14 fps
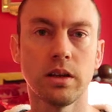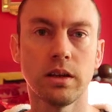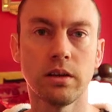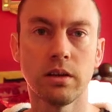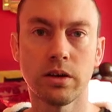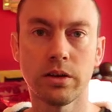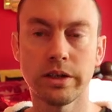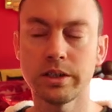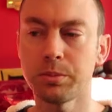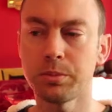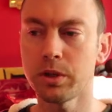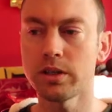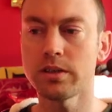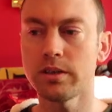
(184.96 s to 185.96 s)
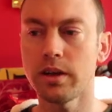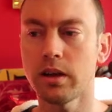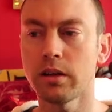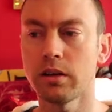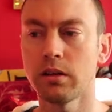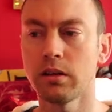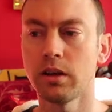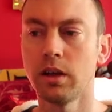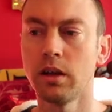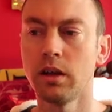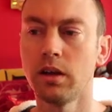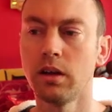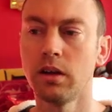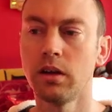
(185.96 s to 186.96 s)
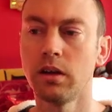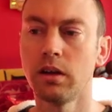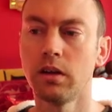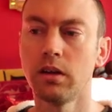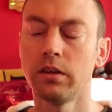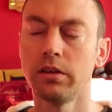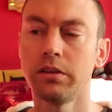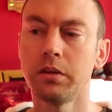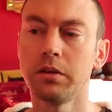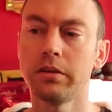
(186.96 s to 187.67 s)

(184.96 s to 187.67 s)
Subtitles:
in degrees per second. So